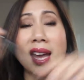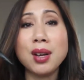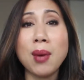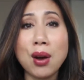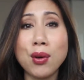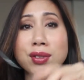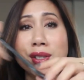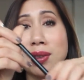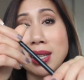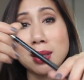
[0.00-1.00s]
Anyway,
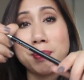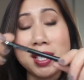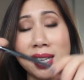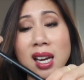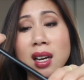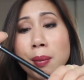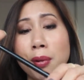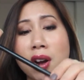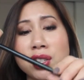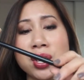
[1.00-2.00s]
onto this particular
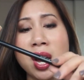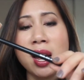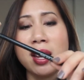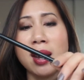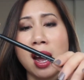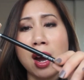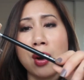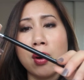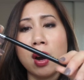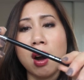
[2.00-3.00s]
brush.
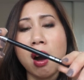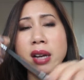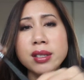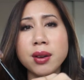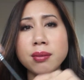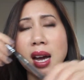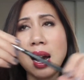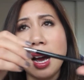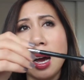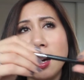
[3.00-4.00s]
Now, I don't
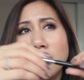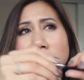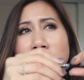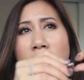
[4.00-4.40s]
have